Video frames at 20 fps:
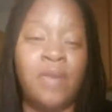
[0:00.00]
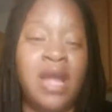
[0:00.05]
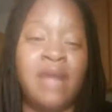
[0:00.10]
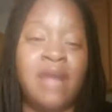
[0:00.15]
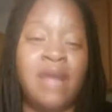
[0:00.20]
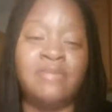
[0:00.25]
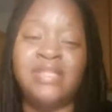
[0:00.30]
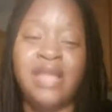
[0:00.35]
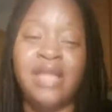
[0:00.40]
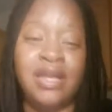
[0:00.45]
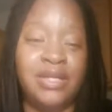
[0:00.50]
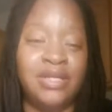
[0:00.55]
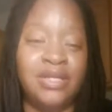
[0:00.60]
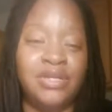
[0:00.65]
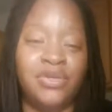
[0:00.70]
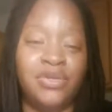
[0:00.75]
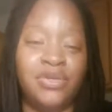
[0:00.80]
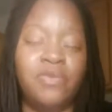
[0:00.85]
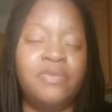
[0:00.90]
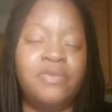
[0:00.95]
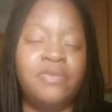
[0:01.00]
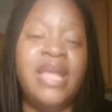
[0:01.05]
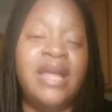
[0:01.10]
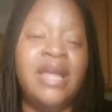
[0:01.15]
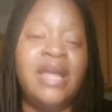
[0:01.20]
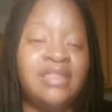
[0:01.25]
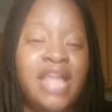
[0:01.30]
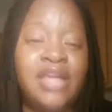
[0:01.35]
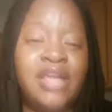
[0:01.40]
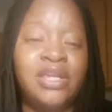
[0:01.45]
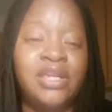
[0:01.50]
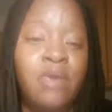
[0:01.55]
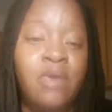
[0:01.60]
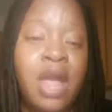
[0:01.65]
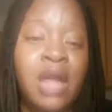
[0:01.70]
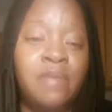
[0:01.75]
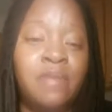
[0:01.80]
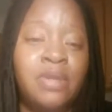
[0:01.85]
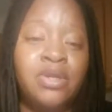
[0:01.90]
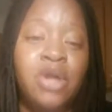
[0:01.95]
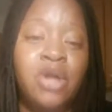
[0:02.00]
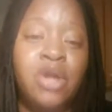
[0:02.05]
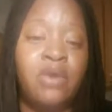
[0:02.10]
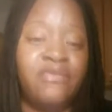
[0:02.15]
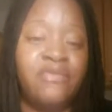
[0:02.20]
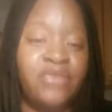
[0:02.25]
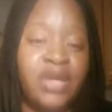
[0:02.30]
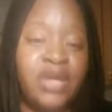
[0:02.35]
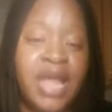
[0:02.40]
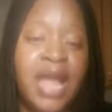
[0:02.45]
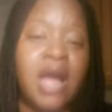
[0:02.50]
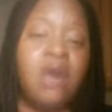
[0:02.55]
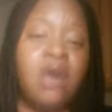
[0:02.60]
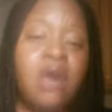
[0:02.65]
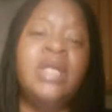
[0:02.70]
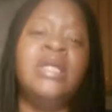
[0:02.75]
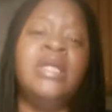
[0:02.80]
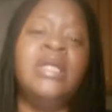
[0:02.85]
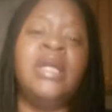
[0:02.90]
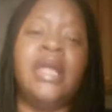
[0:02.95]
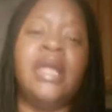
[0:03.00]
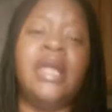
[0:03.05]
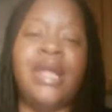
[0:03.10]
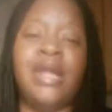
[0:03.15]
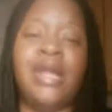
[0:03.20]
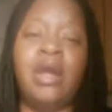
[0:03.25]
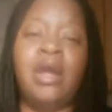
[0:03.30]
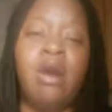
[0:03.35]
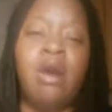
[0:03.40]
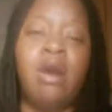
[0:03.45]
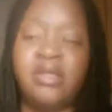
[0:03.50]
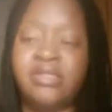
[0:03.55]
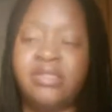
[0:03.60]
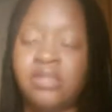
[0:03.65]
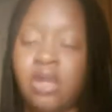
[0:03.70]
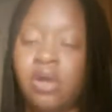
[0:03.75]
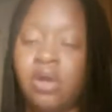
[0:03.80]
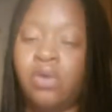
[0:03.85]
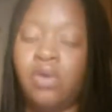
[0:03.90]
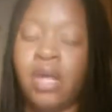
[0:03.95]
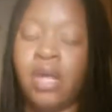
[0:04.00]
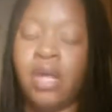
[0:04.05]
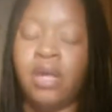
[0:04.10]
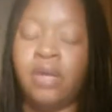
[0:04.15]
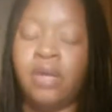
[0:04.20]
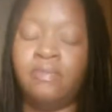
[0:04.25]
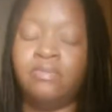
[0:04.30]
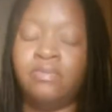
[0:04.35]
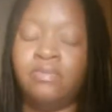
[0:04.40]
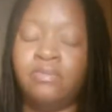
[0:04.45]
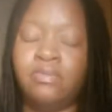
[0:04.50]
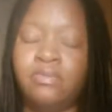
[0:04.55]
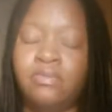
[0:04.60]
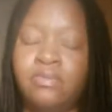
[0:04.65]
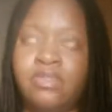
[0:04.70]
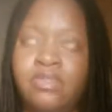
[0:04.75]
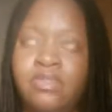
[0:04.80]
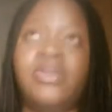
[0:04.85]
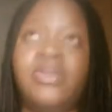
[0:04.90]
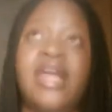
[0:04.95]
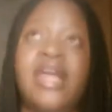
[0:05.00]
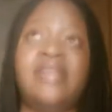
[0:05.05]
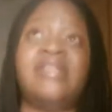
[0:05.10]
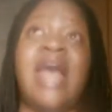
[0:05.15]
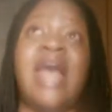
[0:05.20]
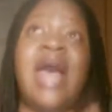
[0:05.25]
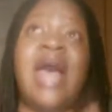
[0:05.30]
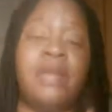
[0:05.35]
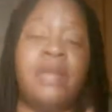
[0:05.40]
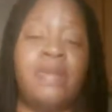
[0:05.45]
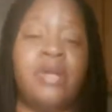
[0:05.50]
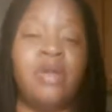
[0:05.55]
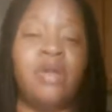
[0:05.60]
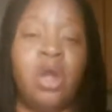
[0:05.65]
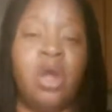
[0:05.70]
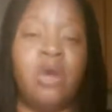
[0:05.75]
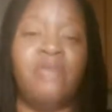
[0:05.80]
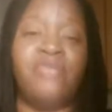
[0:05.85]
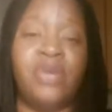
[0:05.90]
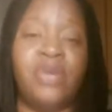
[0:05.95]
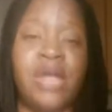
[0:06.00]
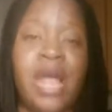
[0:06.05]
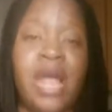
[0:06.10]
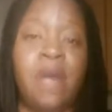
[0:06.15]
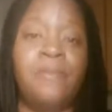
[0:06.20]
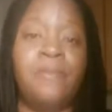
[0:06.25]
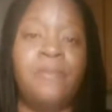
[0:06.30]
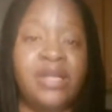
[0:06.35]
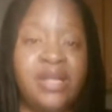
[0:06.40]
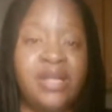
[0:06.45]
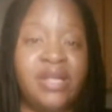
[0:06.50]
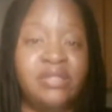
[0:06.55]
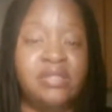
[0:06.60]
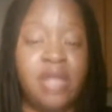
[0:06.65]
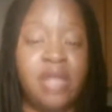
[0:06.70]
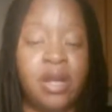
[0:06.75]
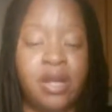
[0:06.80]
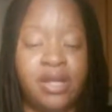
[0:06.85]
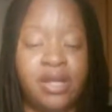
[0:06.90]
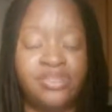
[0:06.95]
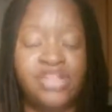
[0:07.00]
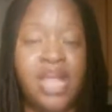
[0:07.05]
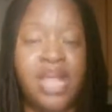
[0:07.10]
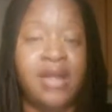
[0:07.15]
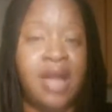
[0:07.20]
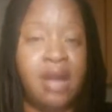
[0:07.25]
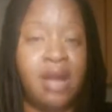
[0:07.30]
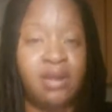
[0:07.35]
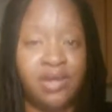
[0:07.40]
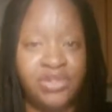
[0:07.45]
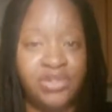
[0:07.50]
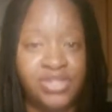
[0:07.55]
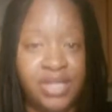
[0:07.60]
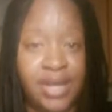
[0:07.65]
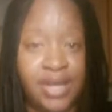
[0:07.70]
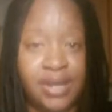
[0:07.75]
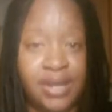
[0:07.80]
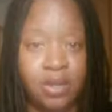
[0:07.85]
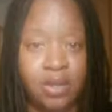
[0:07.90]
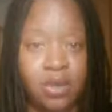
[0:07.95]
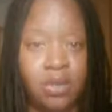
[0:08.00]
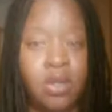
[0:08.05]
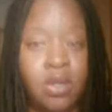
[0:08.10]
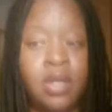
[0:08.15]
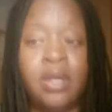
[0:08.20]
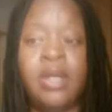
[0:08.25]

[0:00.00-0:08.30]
I'm telling you. Yeah, thank you. I am unknown for now. And also, so yes, I am unknown for now. Please check out her channel.